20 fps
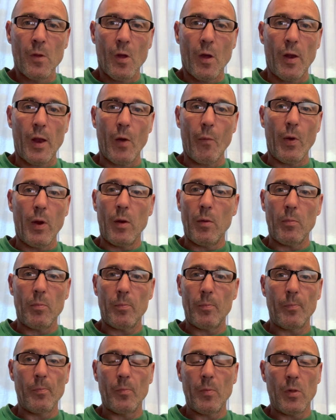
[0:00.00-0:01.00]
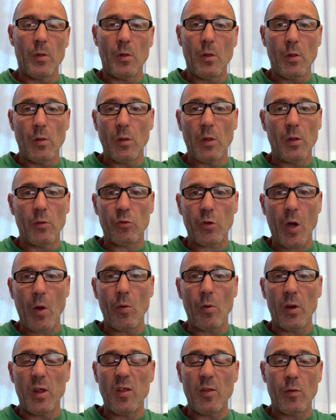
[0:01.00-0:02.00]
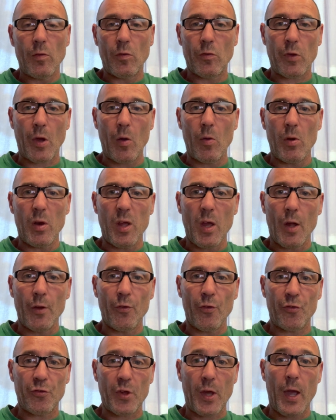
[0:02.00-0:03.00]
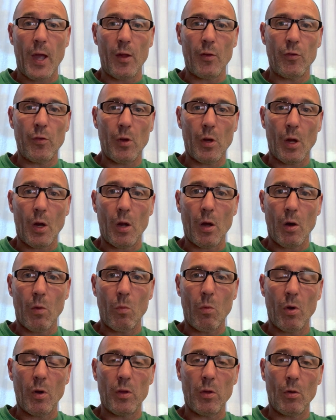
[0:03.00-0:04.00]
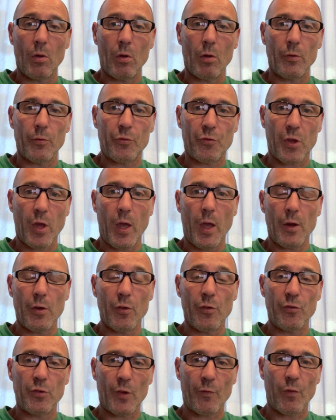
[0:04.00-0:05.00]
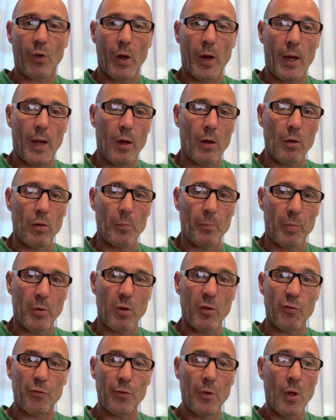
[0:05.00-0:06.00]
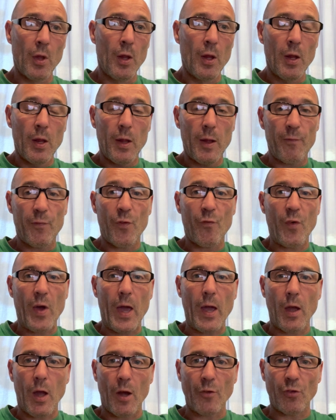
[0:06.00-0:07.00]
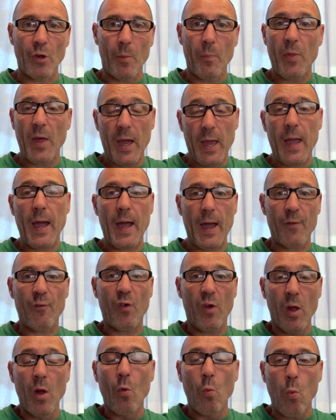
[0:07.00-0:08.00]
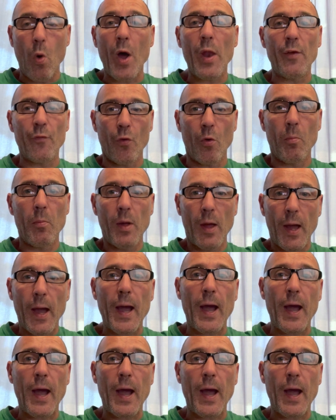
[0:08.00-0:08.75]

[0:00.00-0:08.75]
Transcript: and they went, you totally understand, you know, like why you're not scared and stuff like that, because if the van goes up, one of them